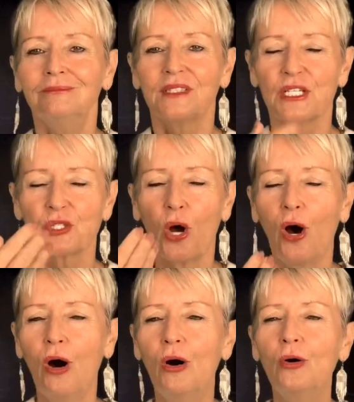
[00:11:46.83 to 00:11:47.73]
this
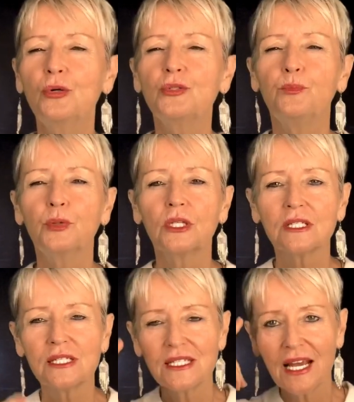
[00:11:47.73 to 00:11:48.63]
old
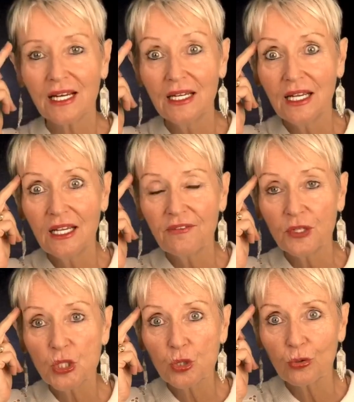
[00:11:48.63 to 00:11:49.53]
Buddhist technique for
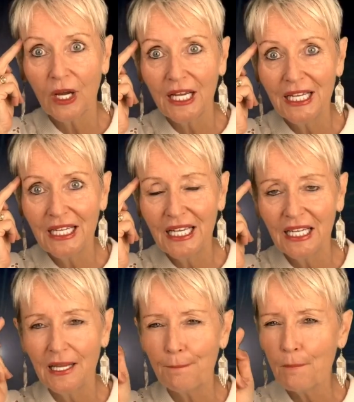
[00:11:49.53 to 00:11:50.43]
training
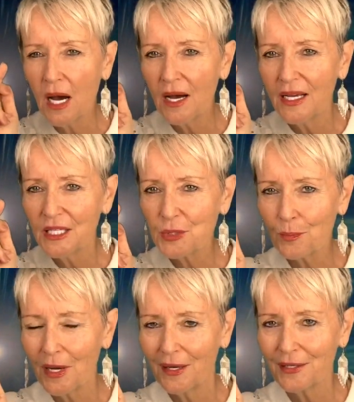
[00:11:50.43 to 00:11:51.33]
in mind
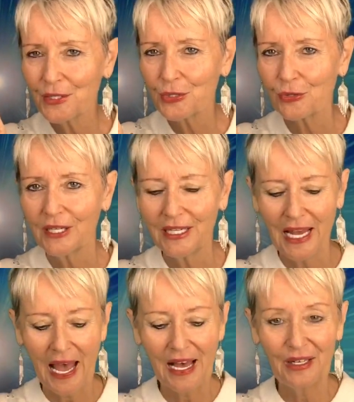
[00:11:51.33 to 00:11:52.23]
mastery.
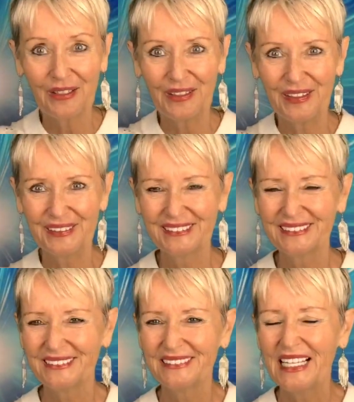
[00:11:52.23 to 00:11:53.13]
How long
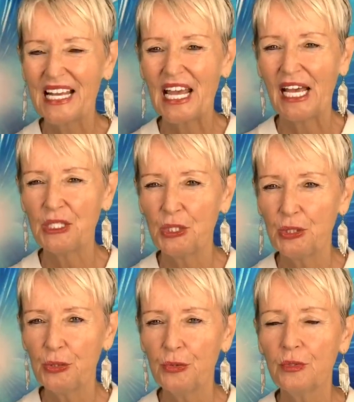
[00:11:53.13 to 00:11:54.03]
can
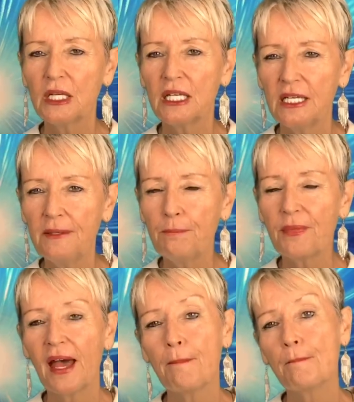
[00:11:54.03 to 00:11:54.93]
you keep
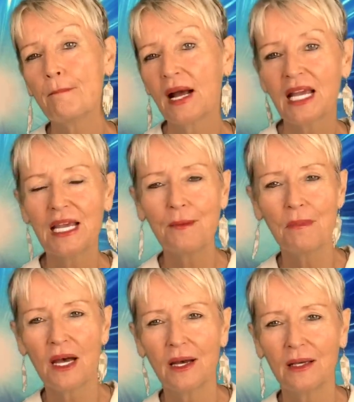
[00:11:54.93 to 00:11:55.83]
that monkey
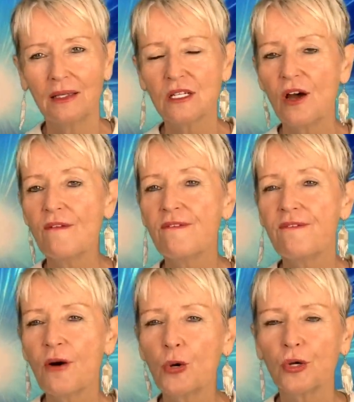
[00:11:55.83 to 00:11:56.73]
mind
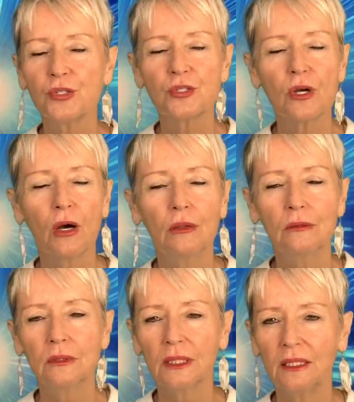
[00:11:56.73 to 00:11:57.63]
focused
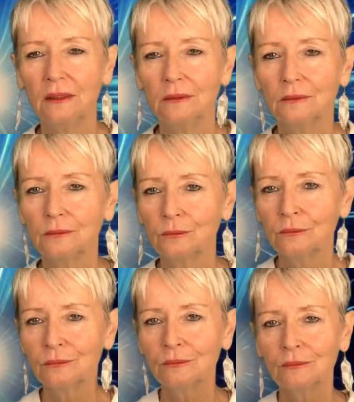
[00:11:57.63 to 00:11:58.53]
only
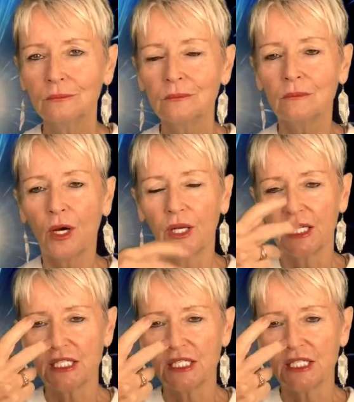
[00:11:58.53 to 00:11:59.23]
on a